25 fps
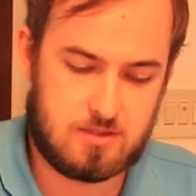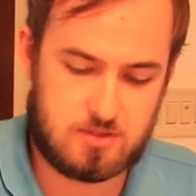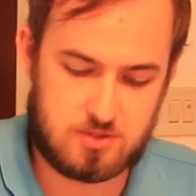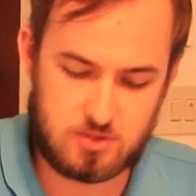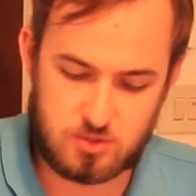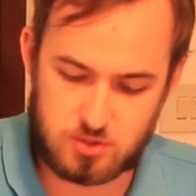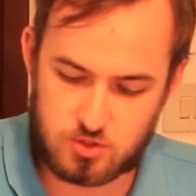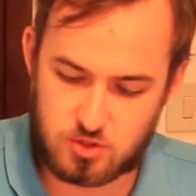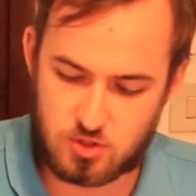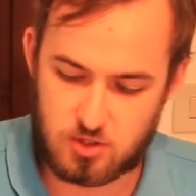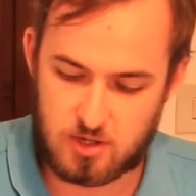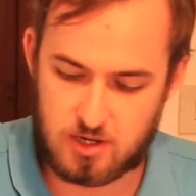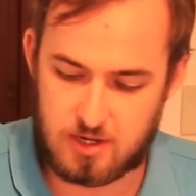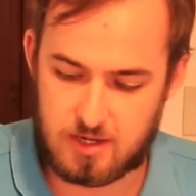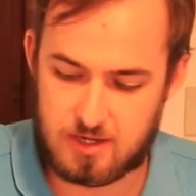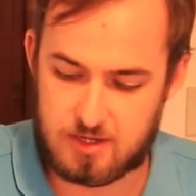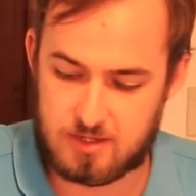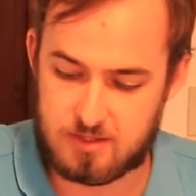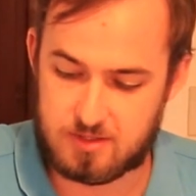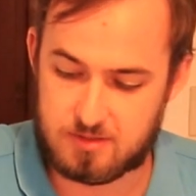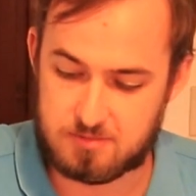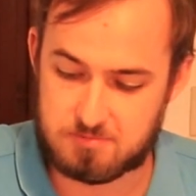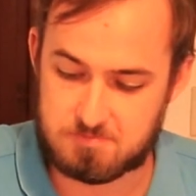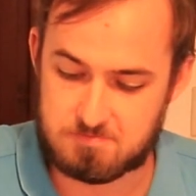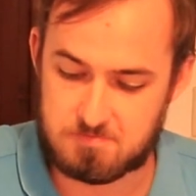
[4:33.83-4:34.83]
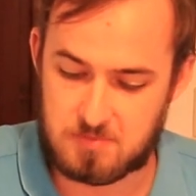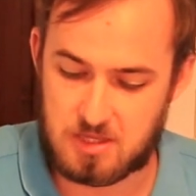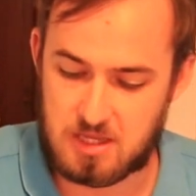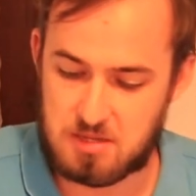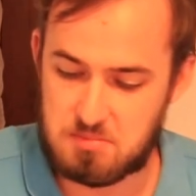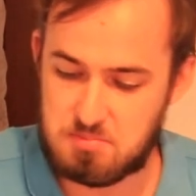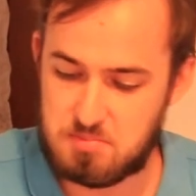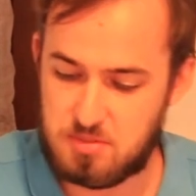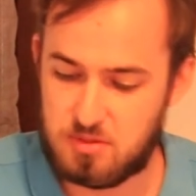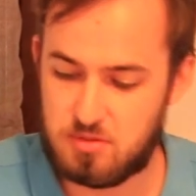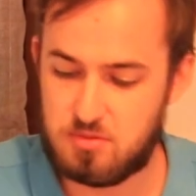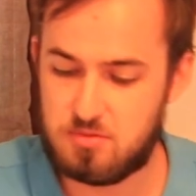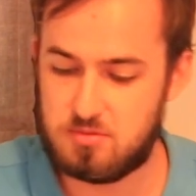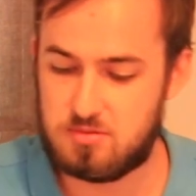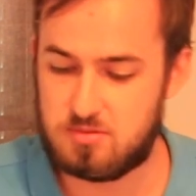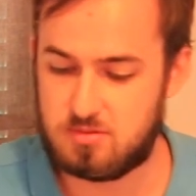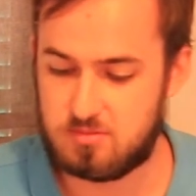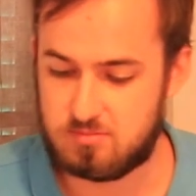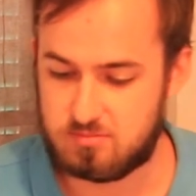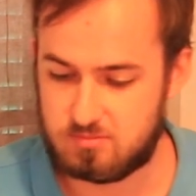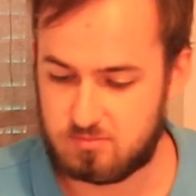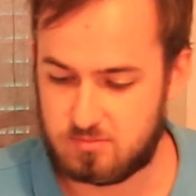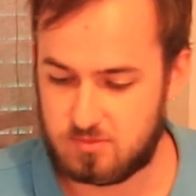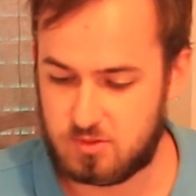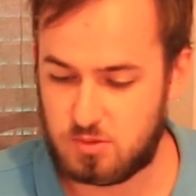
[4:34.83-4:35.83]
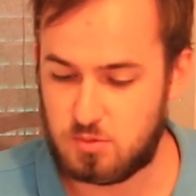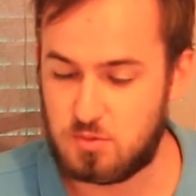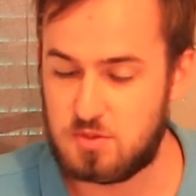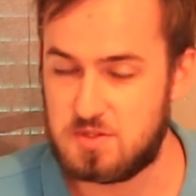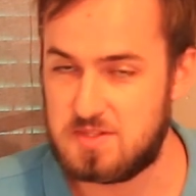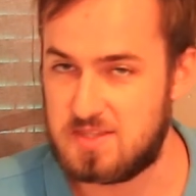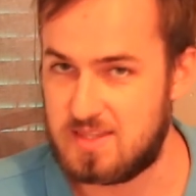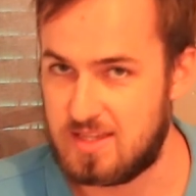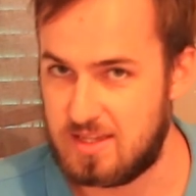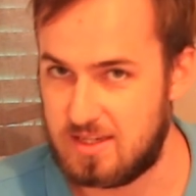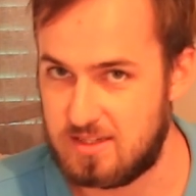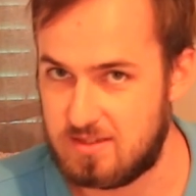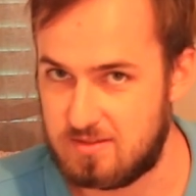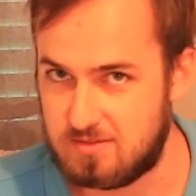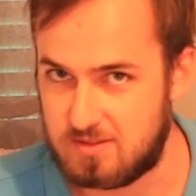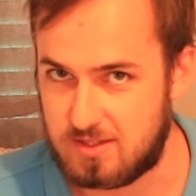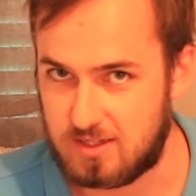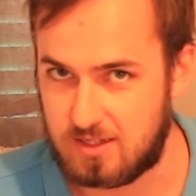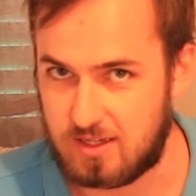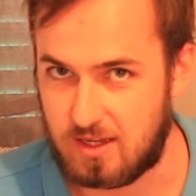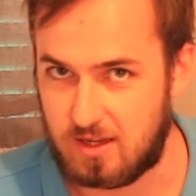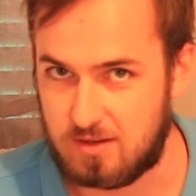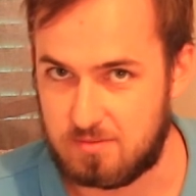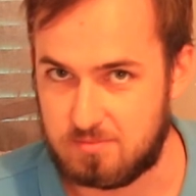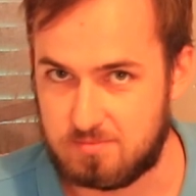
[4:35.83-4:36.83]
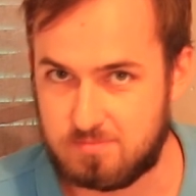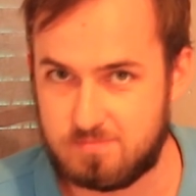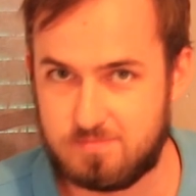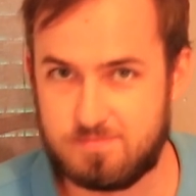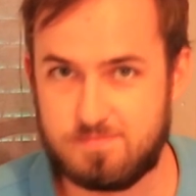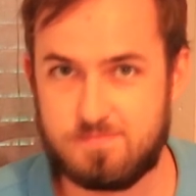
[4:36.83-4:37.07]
to try and build towards the end of the game.